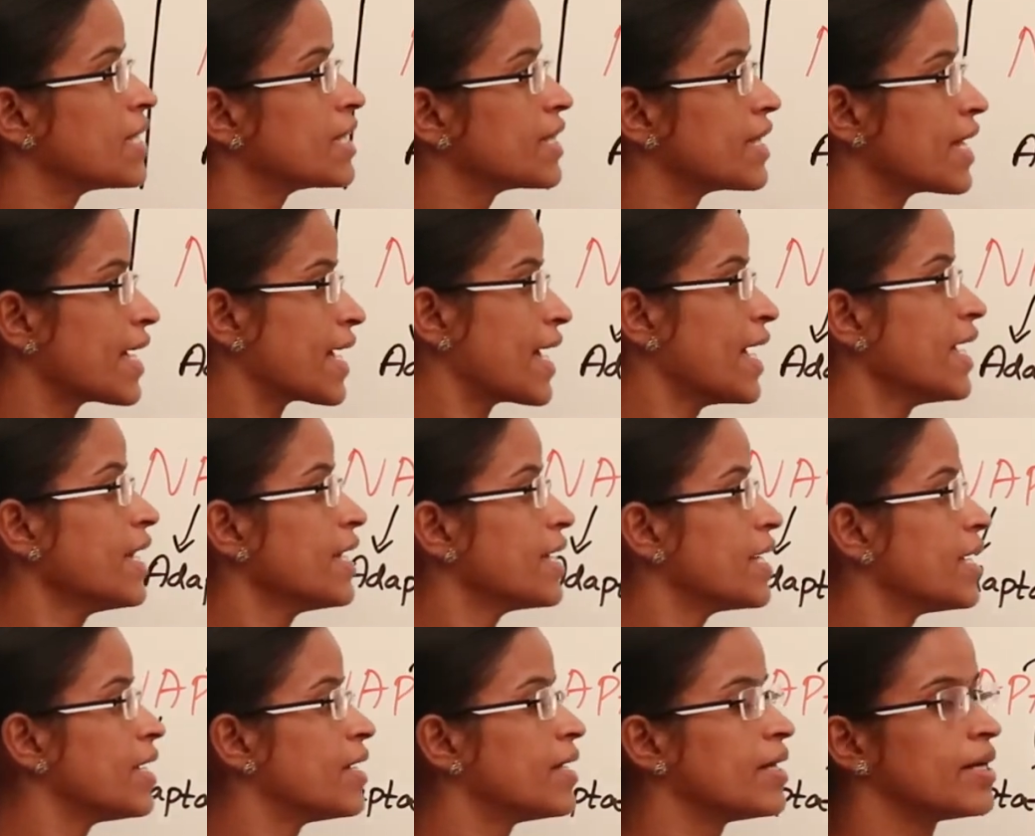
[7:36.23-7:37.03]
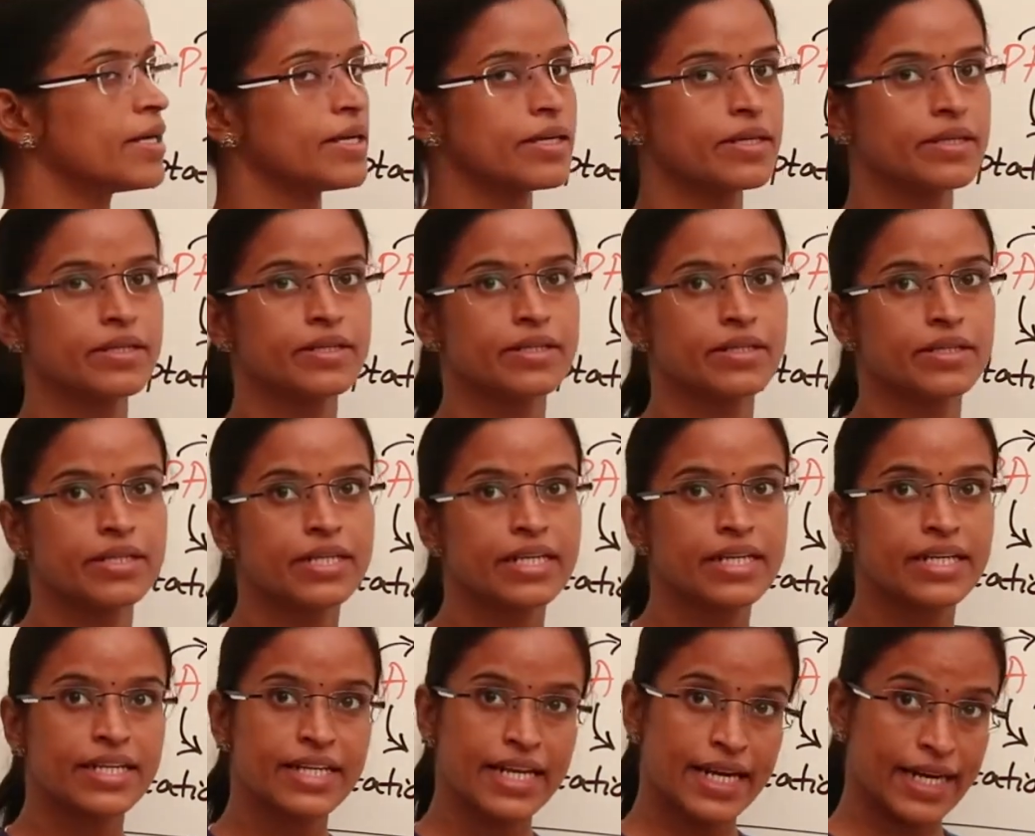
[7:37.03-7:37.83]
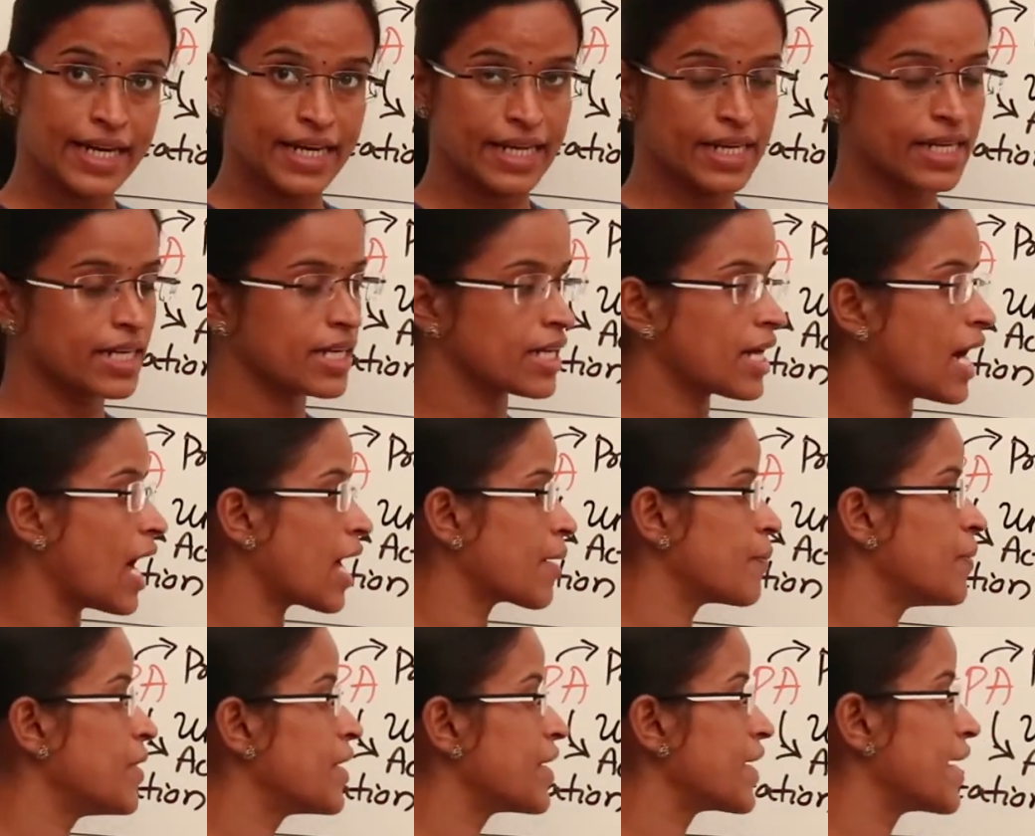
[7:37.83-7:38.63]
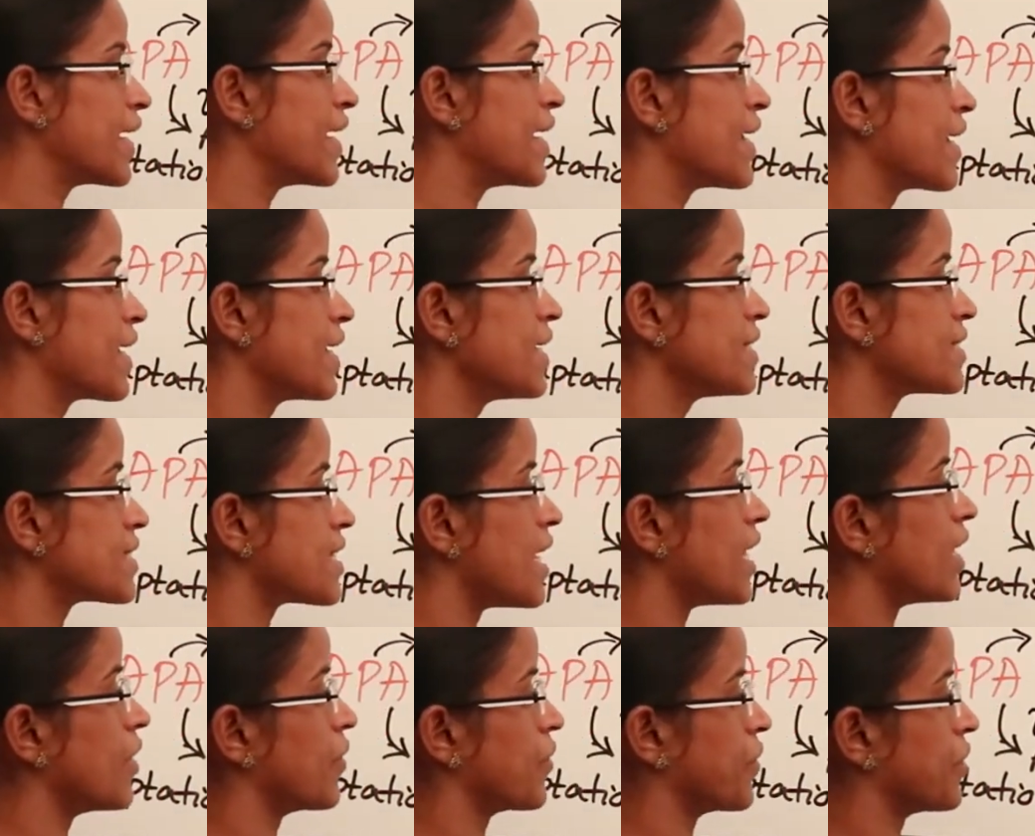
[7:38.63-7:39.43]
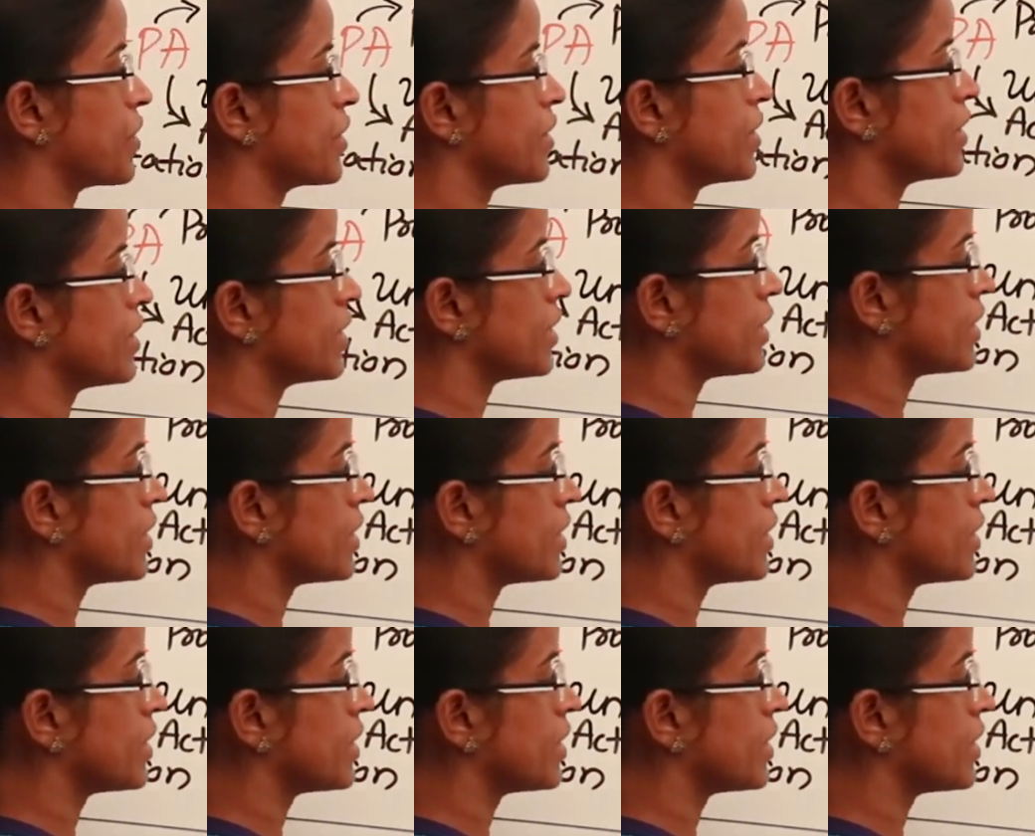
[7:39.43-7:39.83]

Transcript: They can trade. Carbon trading is allowed.